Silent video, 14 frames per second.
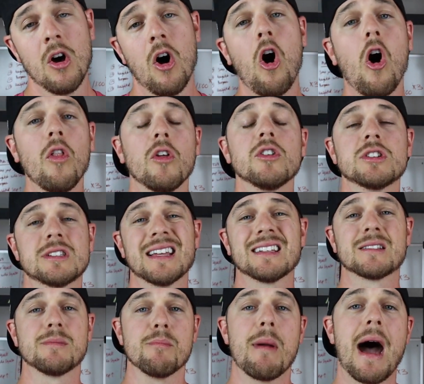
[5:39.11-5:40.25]
All those
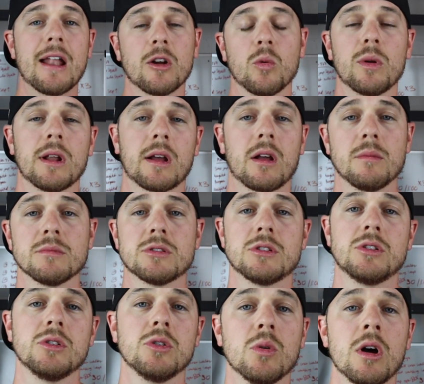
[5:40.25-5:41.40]
things matter when it comes
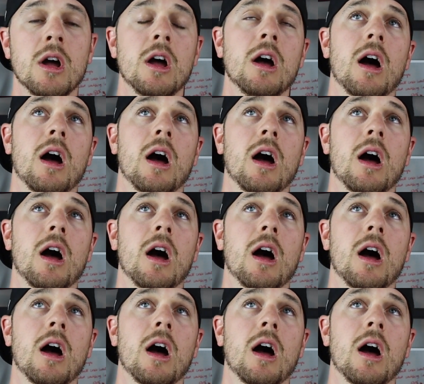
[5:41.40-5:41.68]
to